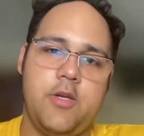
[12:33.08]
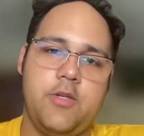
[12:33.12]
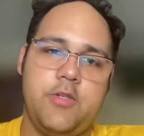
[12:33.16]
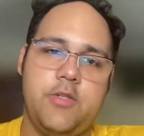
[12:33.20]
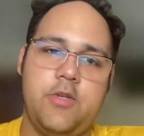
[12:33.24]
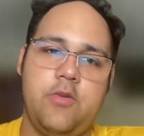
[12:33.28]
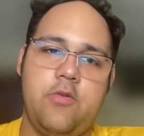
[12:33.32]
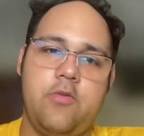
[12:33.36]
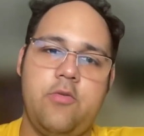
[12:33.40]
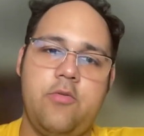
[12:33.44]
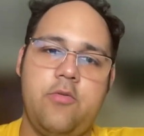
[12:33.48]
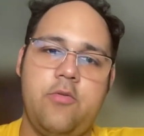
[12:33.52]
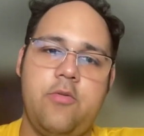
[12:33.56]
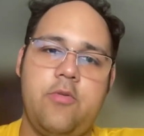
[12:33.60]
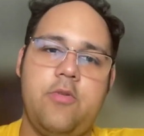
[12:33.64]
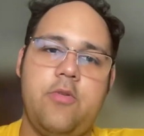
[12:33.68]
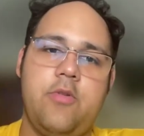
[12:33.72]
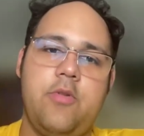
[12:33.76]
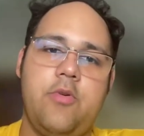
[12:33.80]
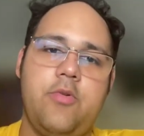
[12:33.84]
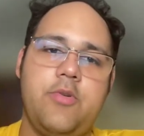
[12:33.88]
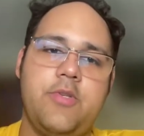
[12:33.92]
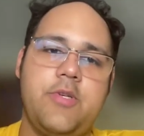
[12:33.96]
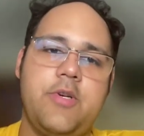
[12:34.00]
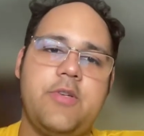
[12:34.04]
So
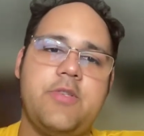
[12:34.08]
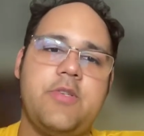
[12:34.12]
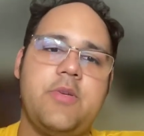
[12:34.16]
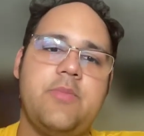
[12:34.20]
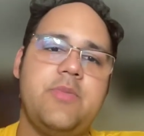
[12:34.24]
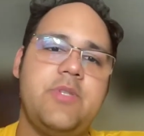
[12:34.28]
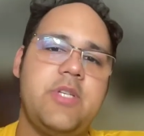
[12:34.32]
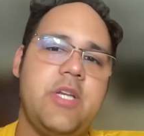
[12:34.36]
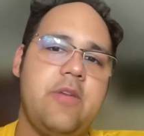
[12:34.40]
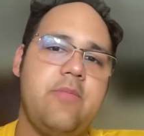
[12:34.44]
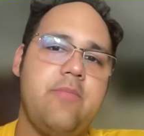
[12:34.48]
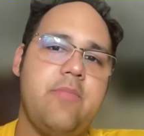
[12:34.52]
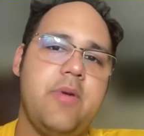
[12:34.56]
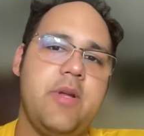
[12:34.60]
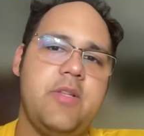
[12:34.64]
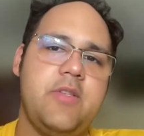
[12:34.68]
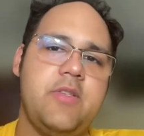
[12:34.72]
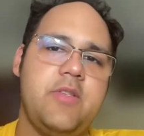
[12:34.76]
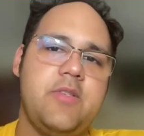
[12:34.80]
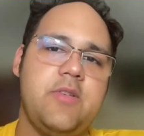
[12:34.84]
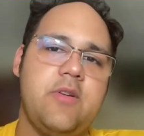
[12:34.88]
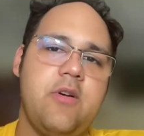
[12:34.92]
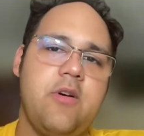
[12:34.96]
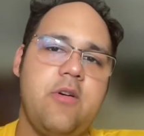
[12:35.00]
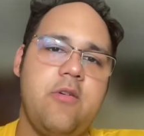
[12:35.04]
those are some
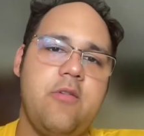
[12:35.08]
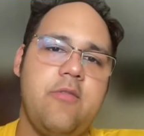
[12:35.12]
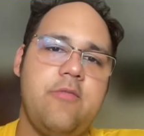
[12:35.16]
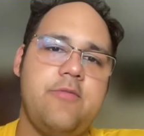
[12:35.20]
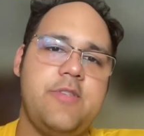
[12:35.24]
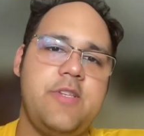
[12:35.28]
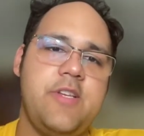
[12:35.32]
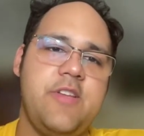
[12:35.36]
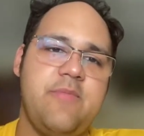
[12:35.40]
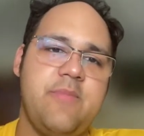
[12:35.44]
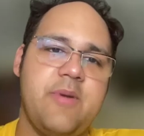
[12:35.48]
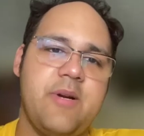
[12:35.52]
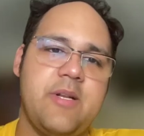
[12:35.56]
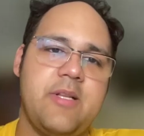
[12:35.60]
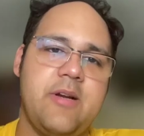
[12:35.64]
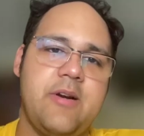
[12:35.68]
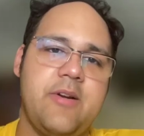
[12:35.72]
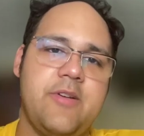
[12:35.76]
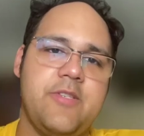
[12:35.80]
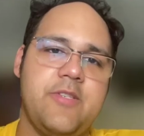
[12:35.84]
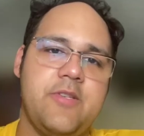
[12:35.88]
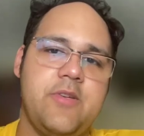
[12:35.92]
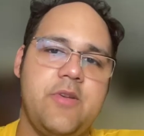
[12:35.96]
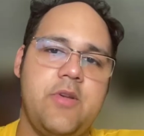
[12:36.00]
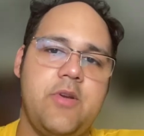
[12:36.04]
tidbits of Steve
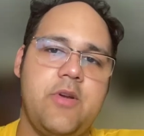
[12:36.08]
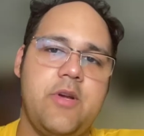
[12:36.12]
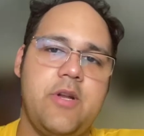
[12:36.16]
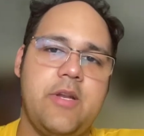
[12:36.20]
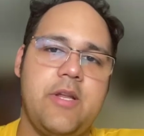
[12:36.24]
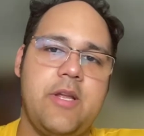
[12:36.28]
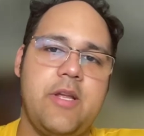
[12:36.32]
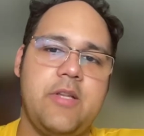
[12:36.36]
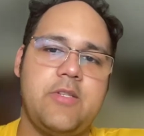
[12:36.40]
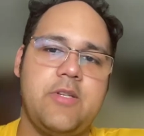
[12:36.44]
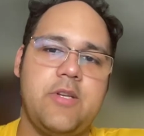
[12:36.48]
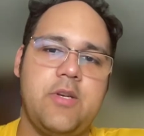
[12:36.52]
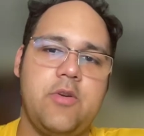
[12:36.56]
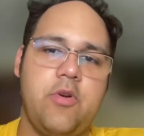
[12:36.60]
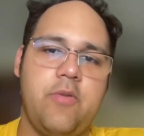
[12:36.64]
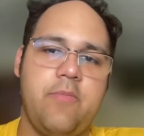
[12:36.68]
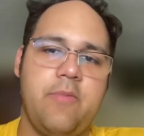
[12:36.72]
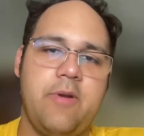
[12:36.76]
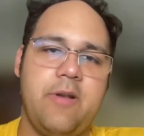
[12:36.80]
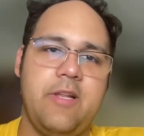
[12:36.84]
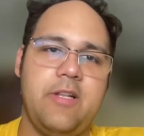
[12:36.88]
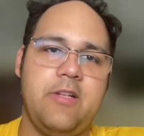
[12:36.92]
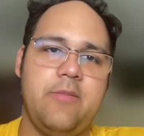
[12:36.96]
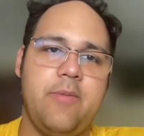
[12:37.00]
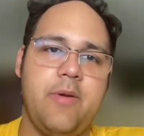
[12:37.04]
McClaren, so you can get to know him
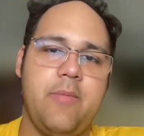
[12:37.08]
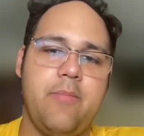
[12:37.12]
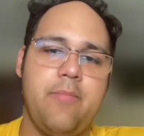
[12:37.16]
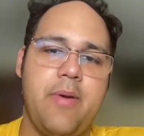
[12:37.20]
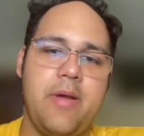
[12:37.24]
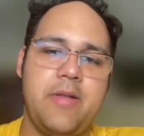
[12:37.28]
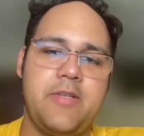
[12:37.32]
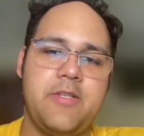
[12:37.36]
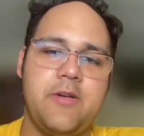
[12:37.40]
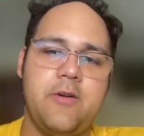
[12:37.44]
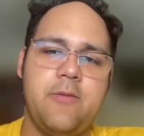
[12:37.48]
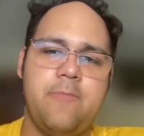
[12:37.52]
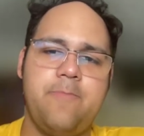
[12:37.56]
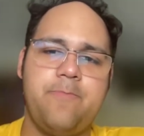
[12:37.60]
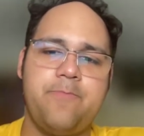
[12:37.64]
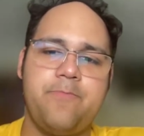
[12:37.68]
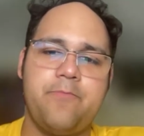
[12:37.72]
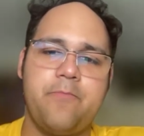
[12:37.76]
a little bit better.